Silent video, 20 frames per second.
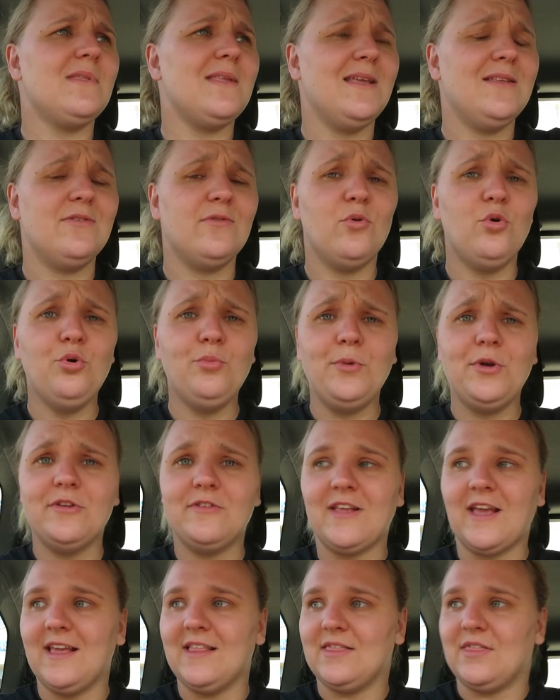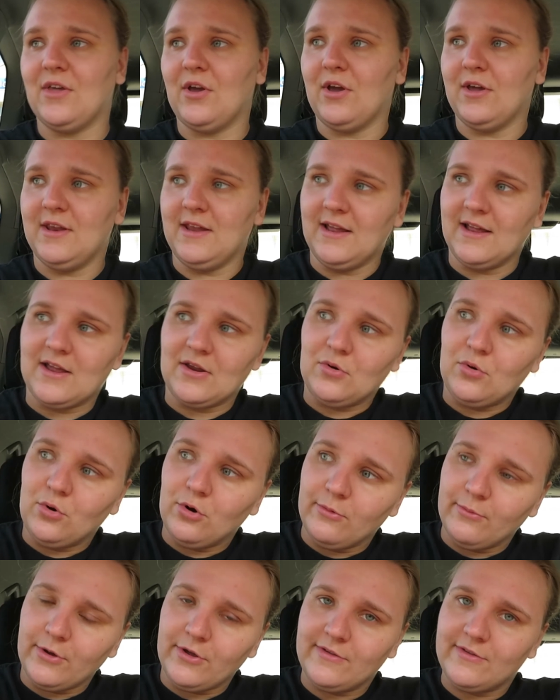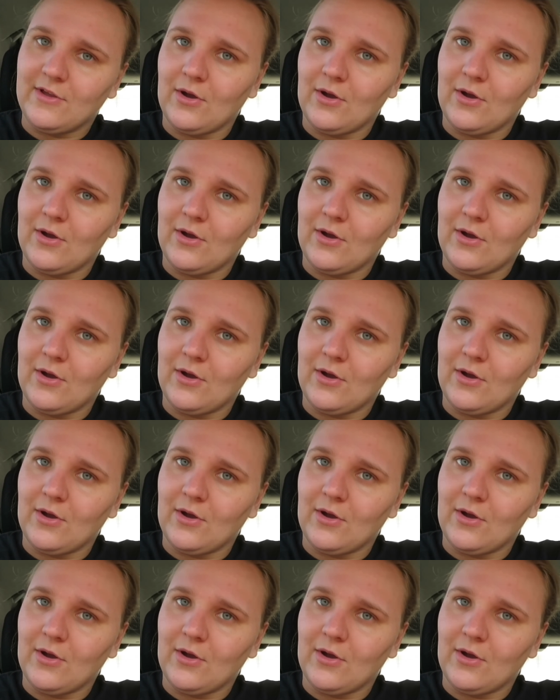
It's almost 8.30, I can almost